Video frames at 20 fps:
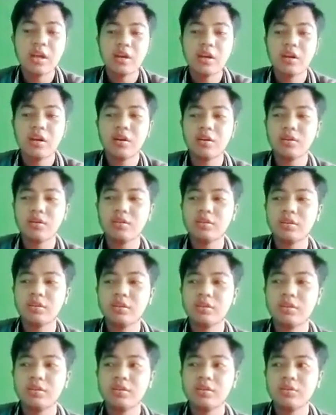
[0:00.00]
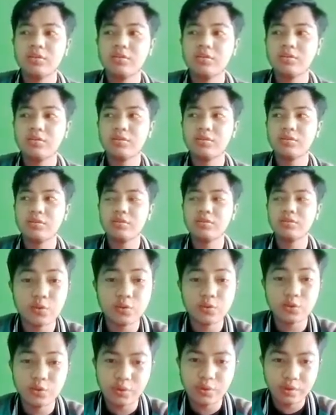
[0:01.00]
the student
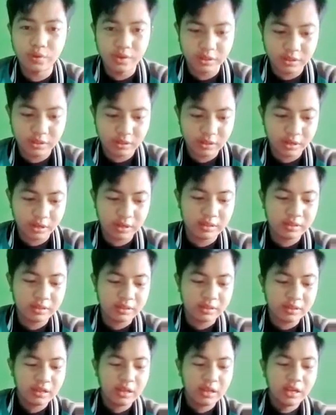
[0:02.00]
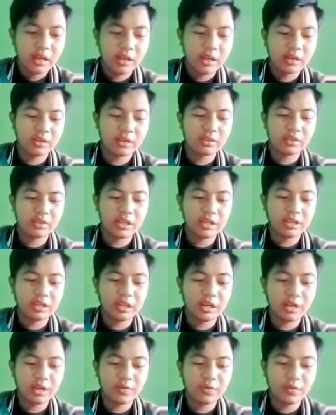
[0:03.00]
will join the class. And the
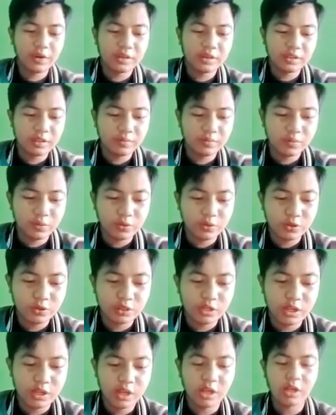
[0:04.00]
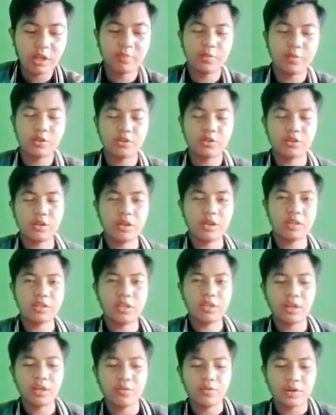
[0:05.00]
talking and writing books. About the
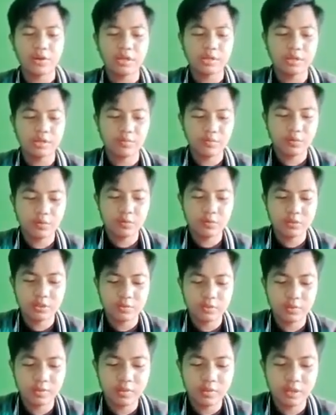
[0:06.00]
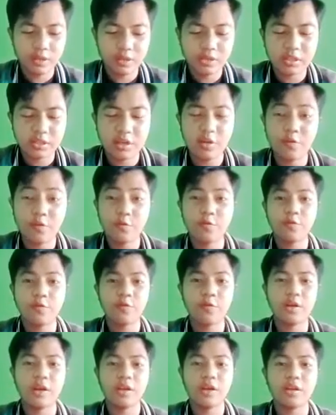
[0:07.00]
talking and writing books, maybe this are
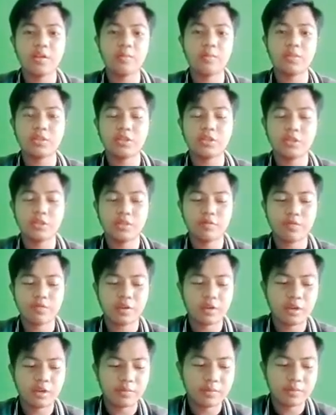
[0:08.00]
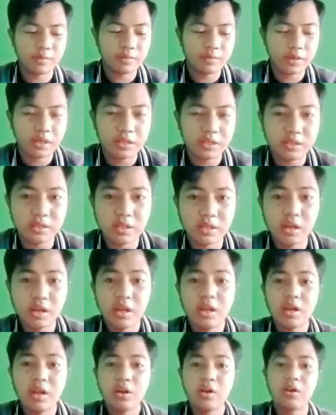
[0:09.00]
very important development, because
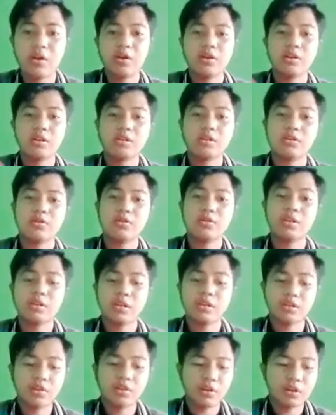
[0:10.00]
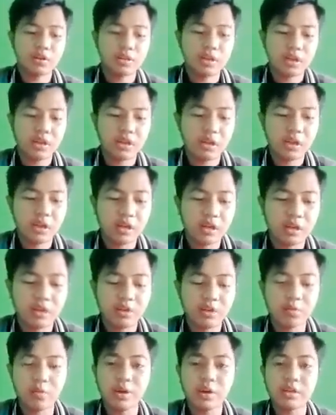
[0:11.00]
the student can talking and
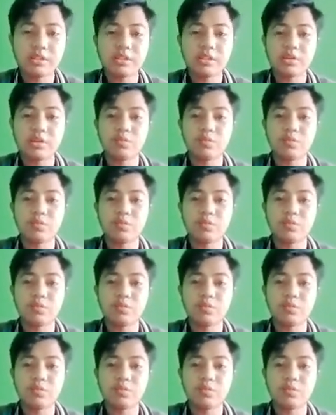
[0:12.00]
the writing the